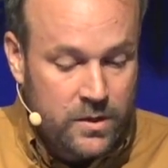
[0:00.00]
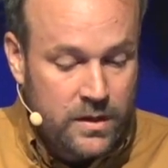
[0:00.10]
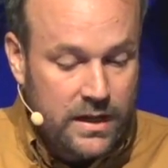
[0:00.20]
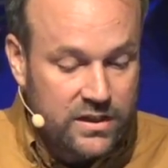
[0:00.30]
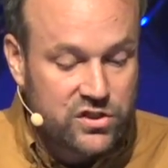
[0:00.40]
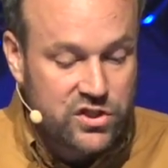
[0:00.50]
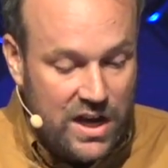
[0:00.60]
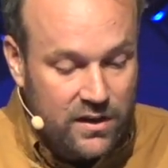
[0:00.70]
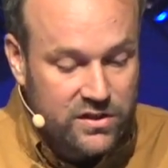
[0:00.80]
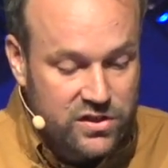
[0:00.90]
And his
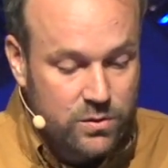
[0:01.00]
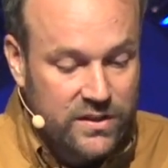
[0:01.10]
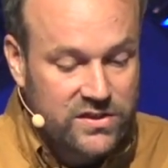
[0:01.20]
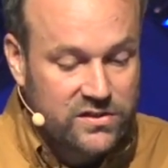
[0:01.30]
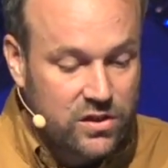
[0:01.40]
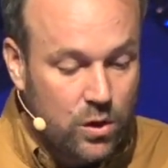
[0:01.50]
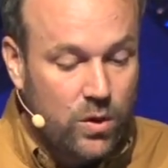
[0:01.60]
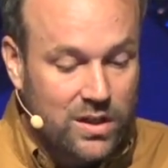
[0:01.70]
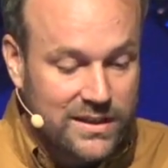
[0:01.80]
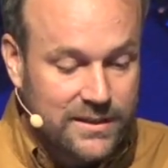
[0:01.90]
challenge to us is go
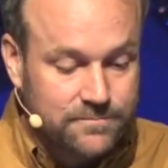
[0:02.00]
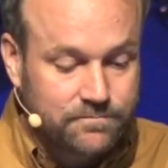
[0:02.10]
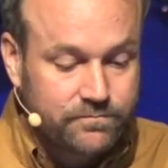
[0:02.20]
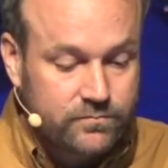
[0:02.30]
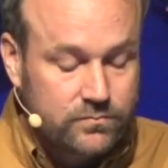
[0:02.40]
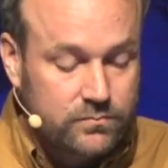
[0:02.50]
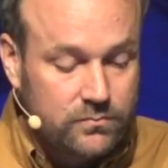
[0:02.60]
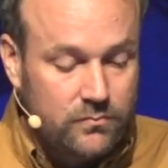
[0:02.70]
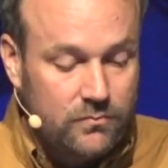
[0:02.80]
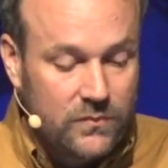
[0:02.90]
all in.
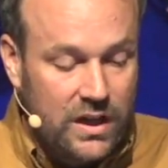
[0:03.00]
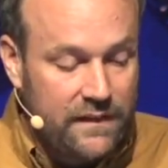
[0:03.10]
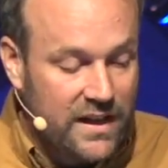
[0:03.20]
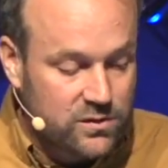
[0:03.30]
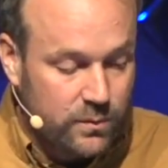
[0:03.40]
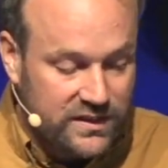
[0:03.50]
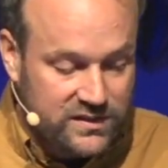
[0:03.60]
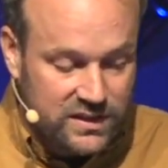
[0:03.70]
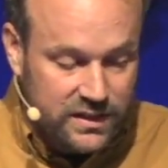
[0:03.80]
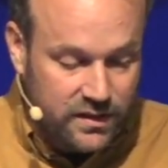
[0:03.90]
And that's what we
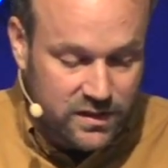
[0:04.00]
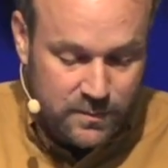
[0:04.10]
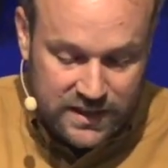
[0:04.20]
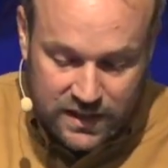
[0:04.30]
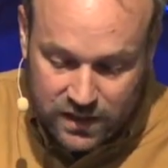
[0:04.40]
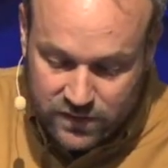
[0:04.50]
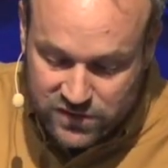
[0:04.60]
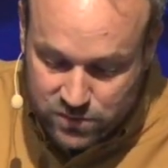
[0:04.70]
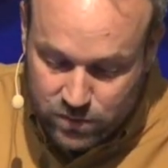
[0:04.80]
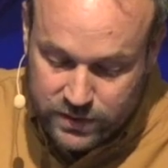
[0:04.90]
see here at the beginning of the
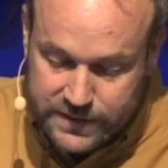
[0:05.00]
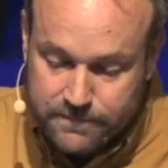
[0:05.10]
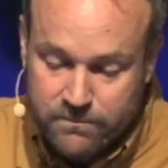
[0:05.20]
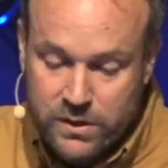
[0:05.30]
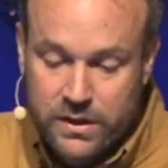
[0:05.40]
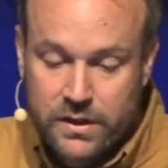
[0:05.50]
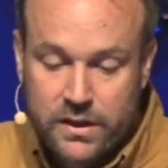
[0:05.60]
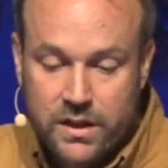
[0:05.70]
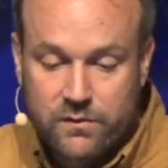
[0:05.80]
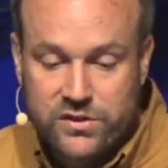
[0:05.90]
story.
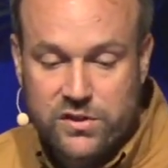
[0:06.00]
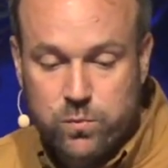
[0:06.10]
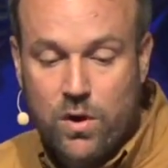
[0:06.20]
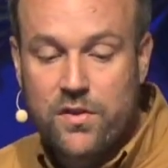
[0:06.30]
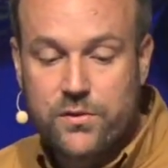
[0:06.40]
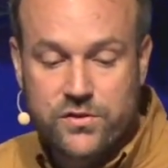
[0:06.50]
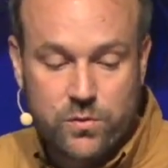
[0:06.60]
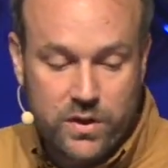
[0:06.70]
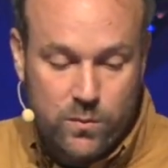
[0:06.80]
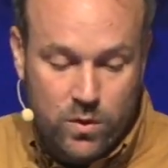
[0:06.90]
In verses 1 through
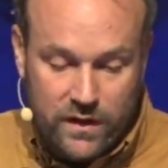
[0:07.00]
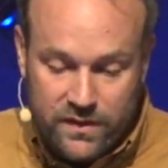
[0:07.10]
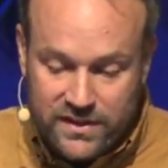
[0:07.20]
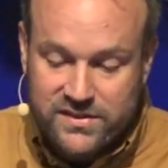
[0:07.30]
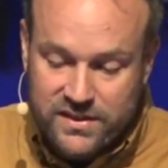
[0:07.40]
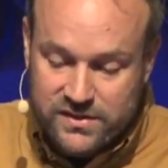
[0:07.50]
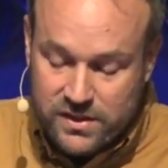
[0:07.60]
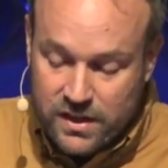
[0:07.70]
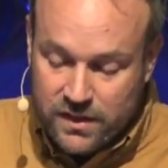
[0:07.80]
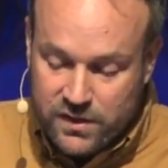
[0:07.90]
21, this
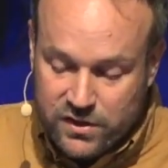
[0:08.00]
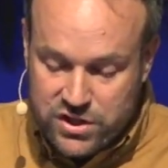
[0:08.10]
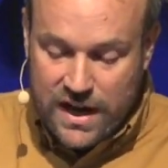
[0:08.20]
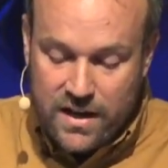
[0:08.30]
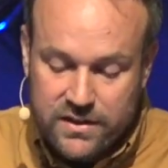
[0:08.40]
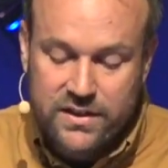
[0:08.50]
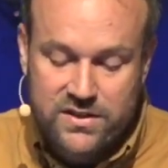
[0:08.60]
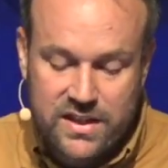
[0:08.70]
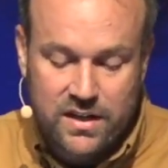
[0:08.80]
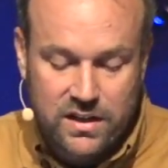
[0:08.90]
is the
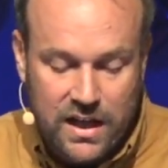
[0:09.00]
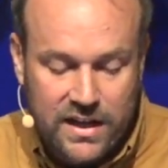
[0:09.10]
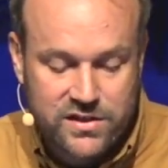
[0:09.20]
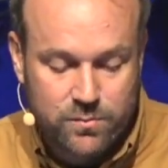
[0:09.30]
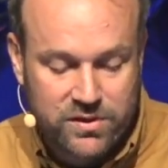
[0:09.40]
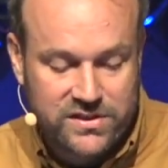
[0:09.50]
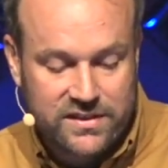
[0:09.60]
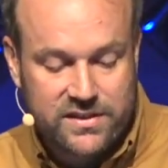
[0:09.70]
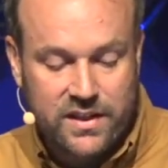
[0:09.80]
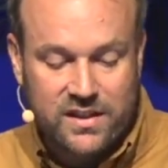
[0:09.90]
challenge that Elijah
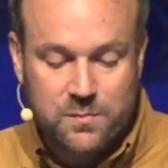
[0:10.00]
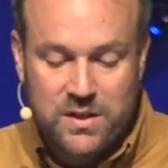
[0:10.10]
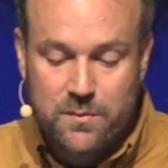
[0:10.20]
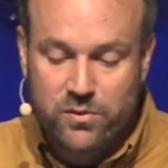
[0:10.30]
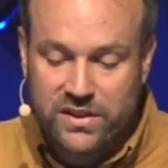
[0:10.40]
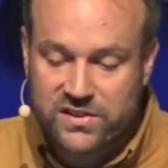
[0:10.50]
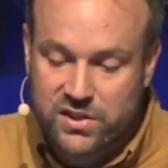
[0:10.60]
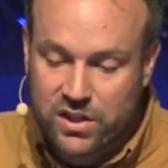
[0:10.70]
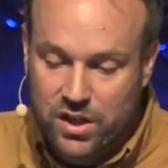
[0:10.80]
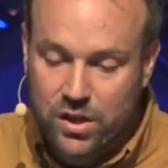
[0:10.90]
presents to God's people. It's
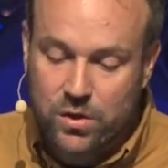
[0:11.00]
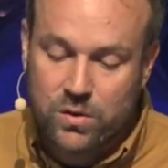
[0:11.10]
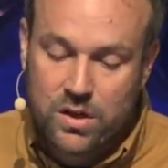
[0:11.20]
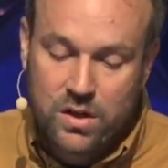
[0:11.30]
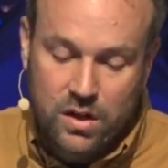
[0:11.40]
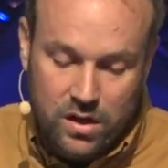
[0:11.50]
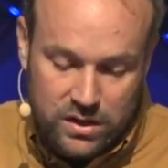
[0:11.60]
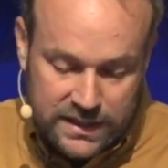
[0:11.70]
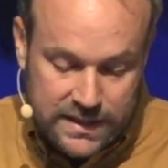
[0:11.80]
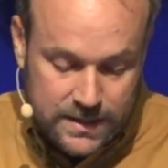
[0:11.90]
to go
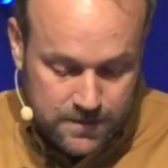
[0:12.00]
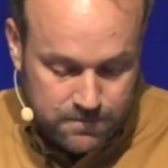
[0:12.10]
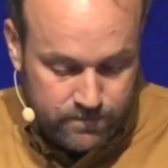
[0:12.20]
all in.